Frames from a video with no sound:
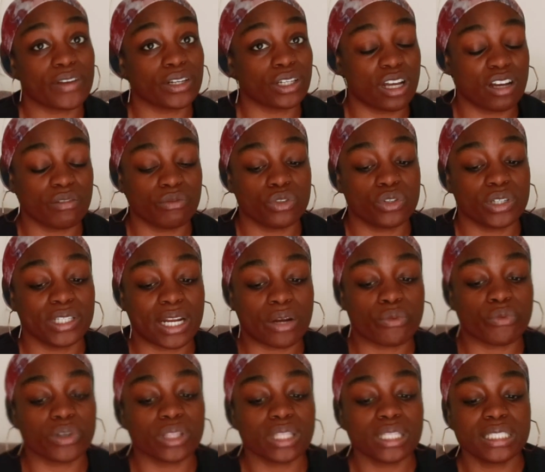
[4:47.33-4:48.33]
novel and I
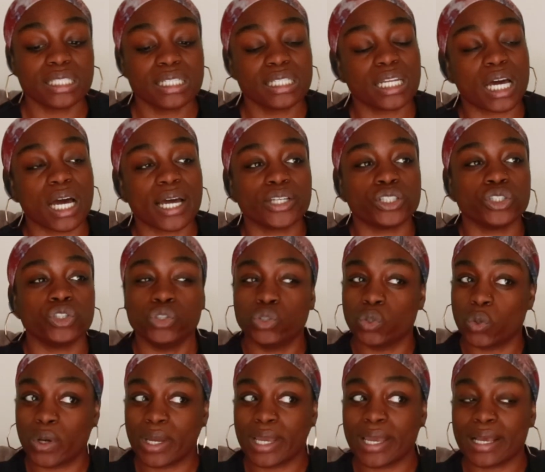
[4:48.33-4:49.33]
really did not
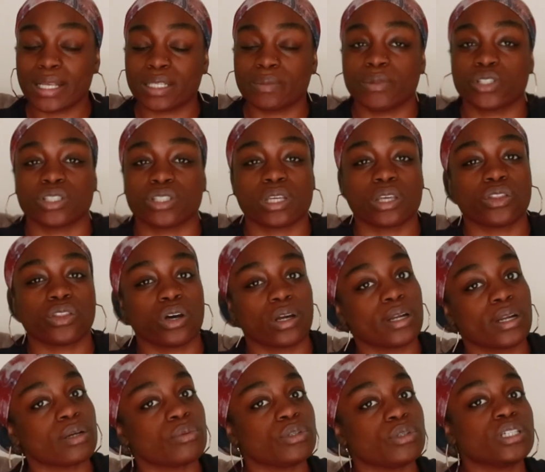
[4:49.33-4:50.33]
enjoy it as much as I thought
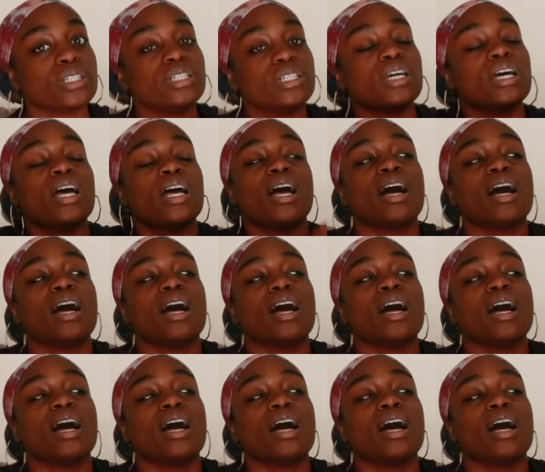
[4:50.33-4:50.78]
I would.